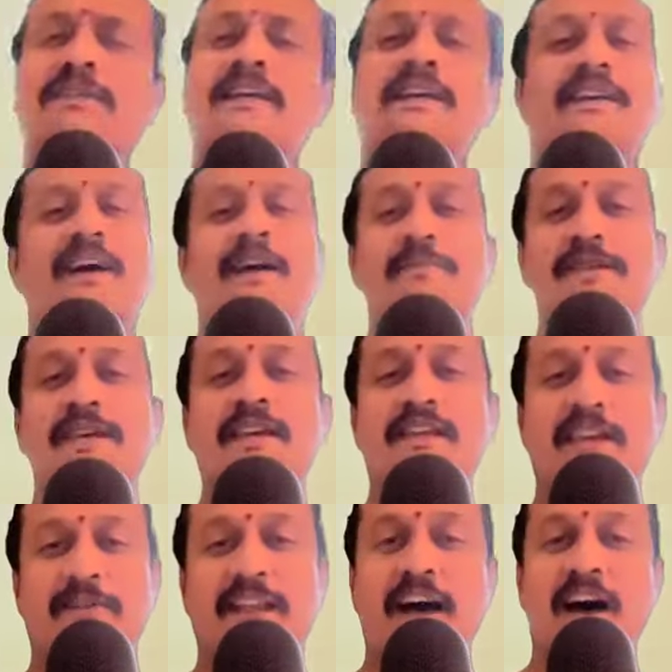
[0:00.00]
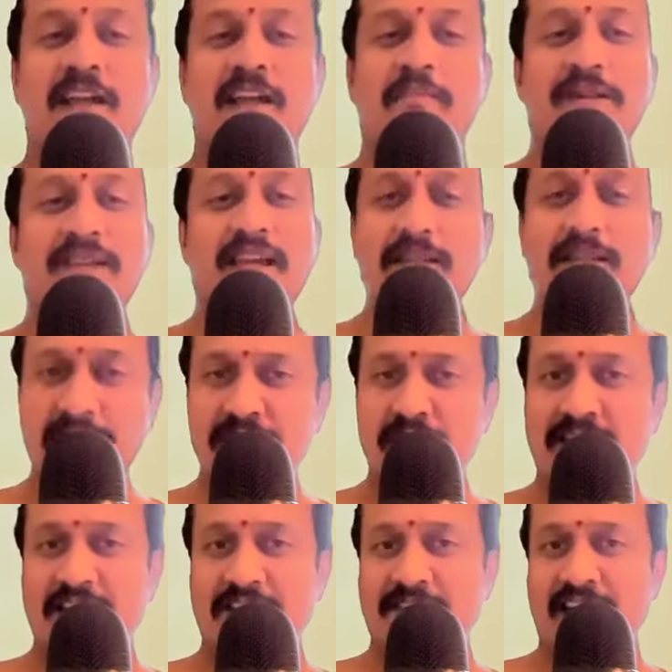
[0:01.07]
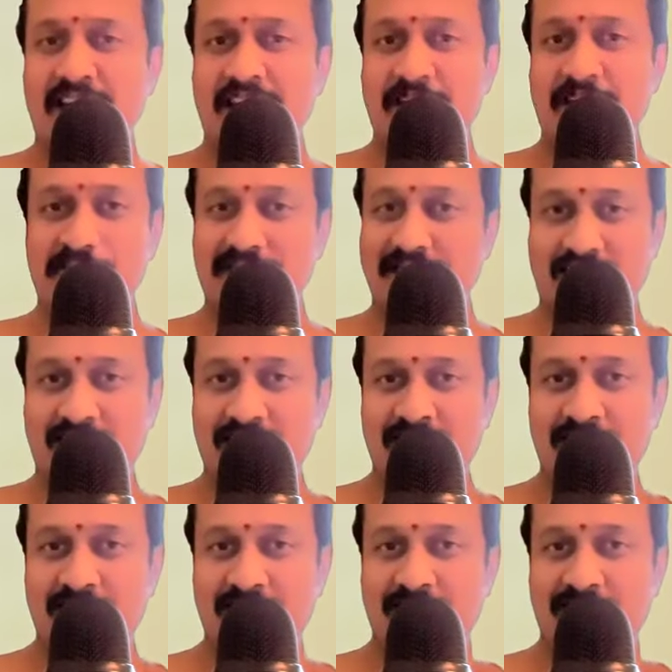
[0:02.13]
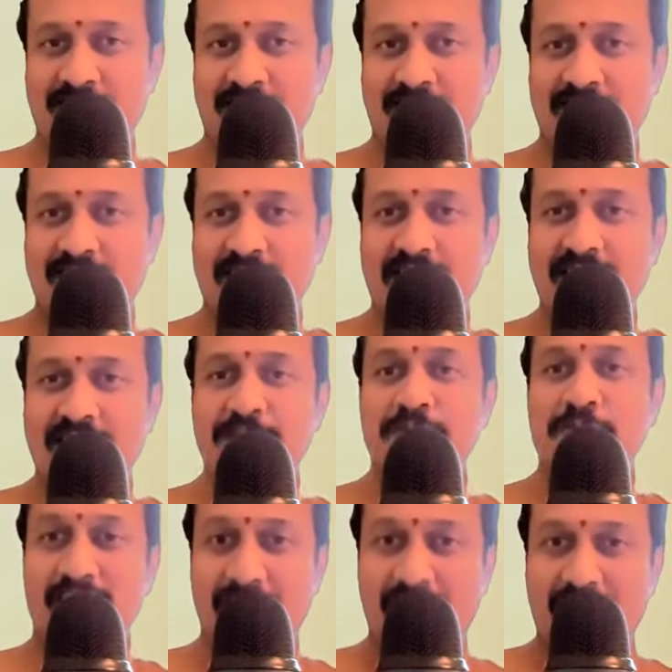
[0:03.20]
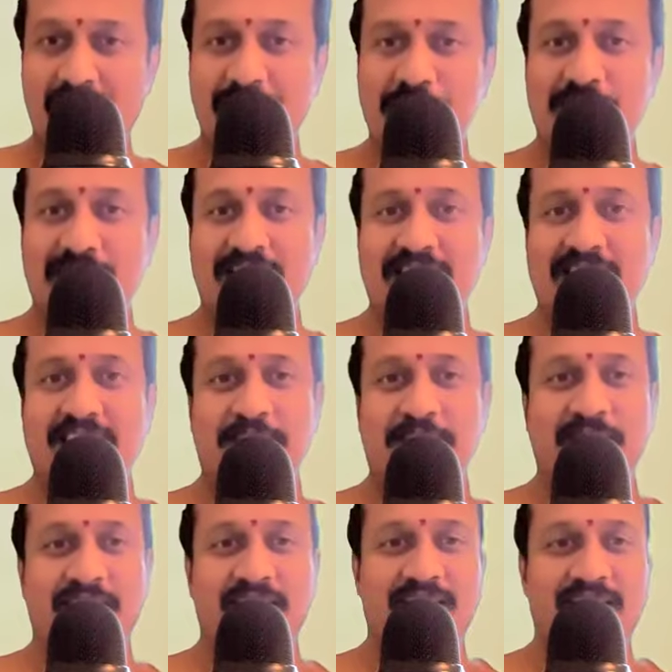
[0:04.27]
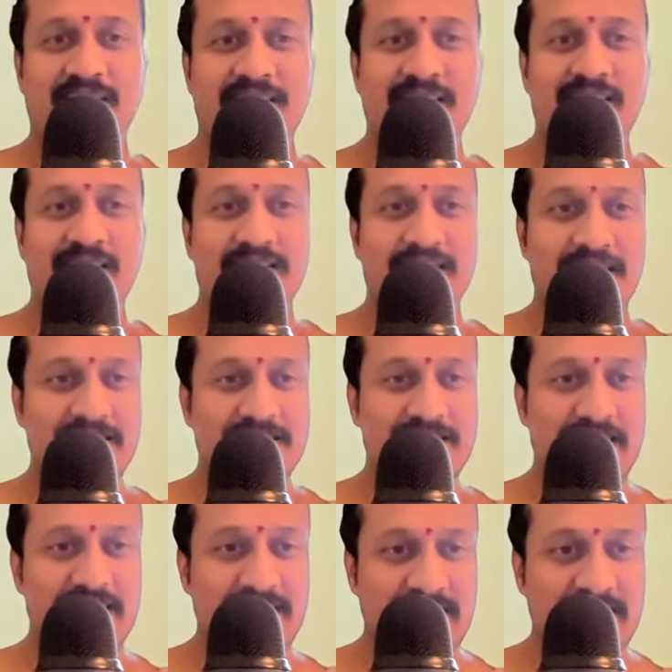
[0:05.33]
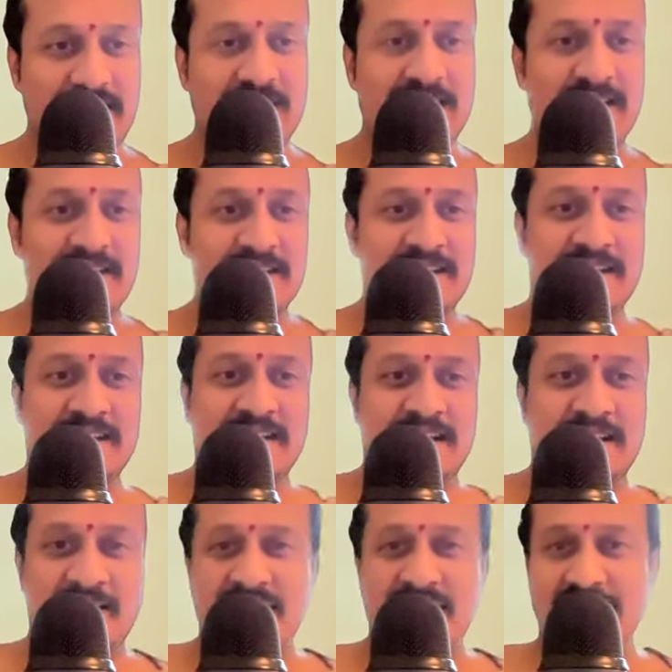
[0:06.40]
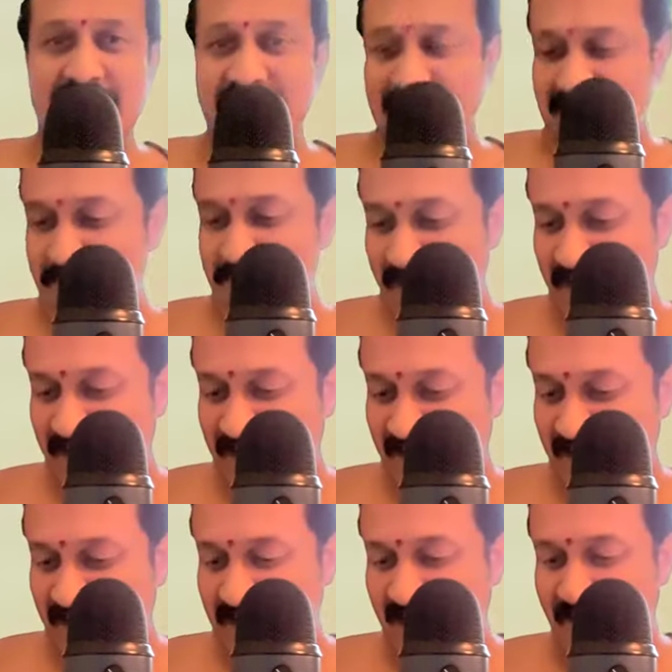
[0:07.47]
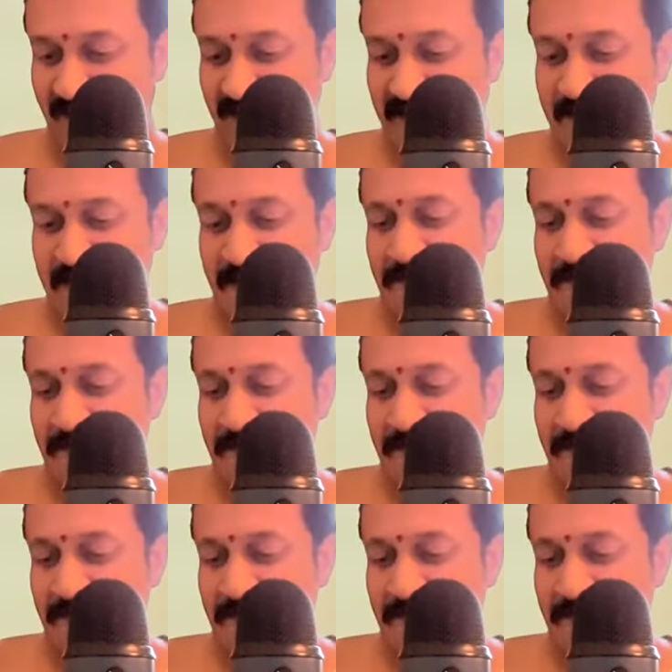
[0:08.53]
Bhakti, I'm saying Yavananam Pataye. He is not Yavananam Pati. He is Vananam Pataye Namaha. That is the indicated meaning here. Anyway,